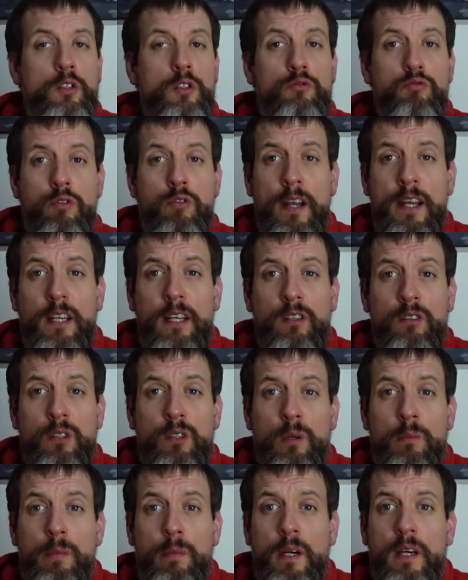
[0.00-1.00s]
Great little
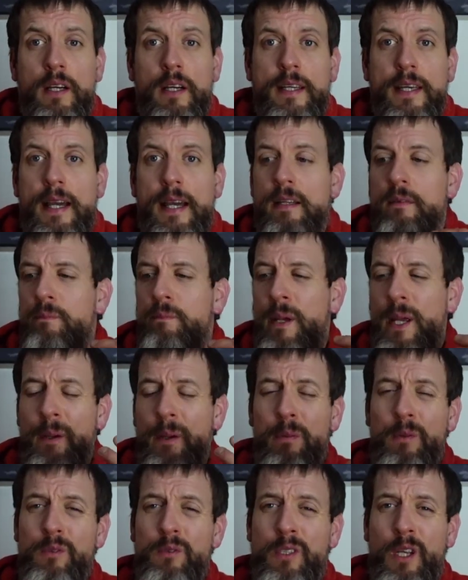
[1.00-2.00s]
number. Again,
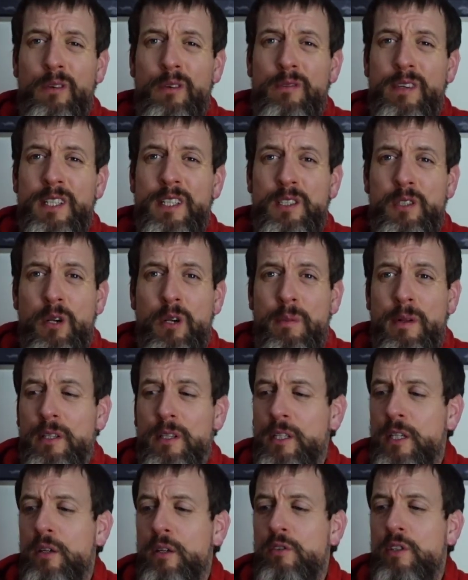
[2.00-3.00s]
people don't really talk about
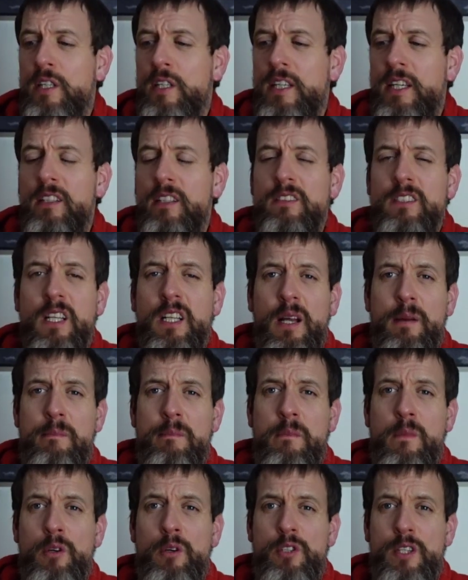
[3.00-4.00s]
the Gucci Guilty
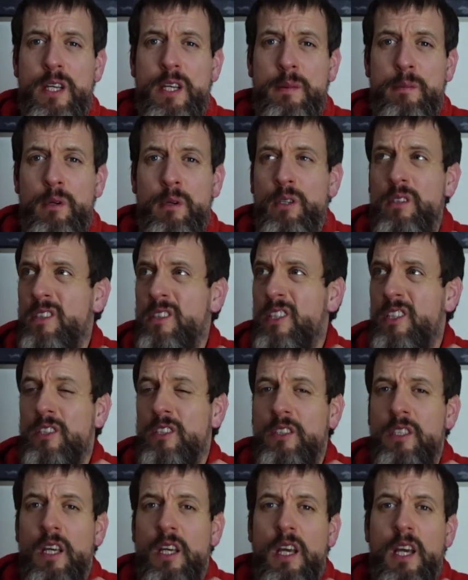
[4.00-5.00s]
line much anymore
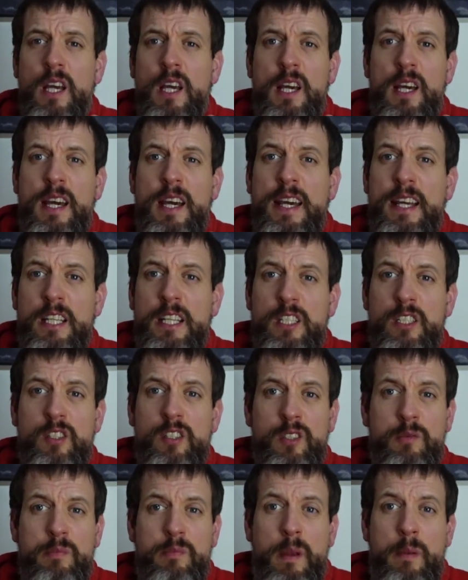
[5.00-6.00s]
because it's
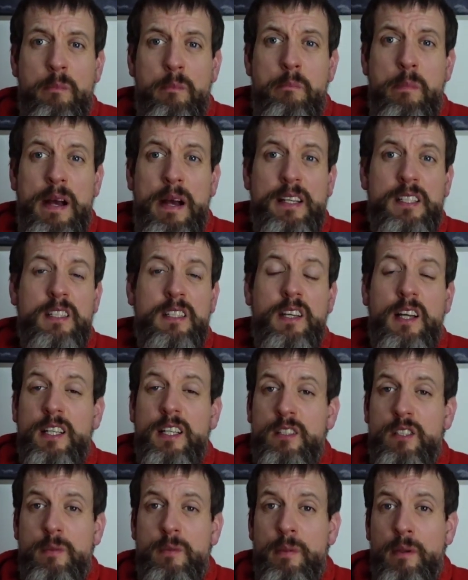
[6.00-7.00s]
just been
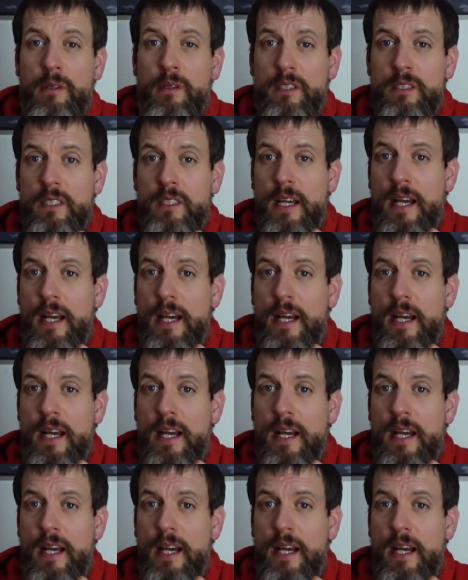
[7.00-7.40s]
bastardized, to be honest.